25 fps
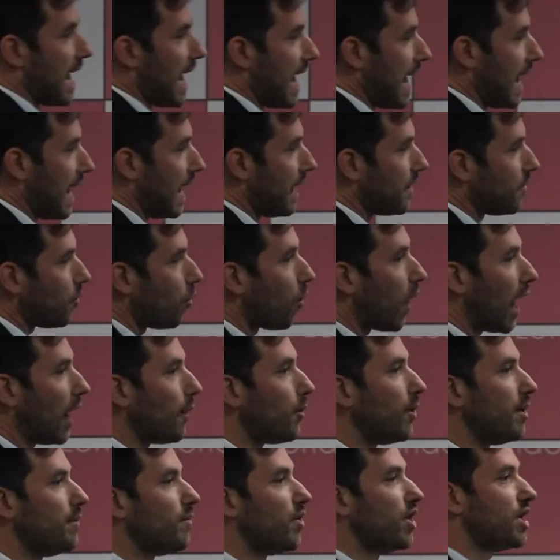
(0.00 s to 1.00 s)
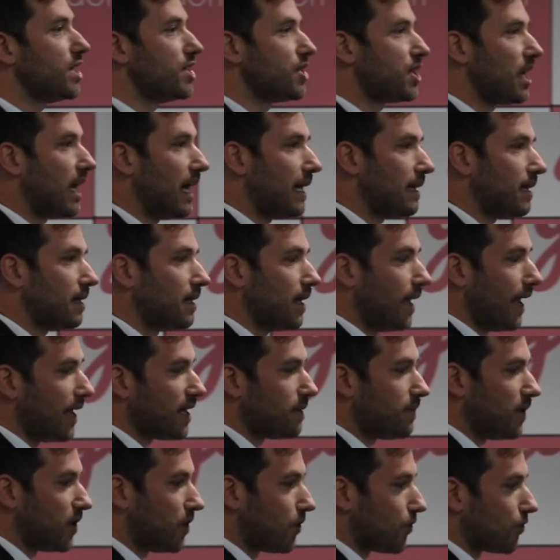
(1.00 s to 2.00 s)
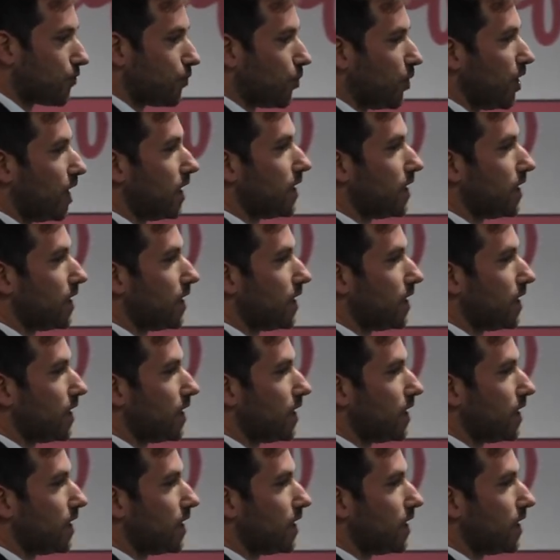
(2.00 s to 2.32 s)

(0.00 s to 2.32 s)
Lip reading: And why we merged that is because we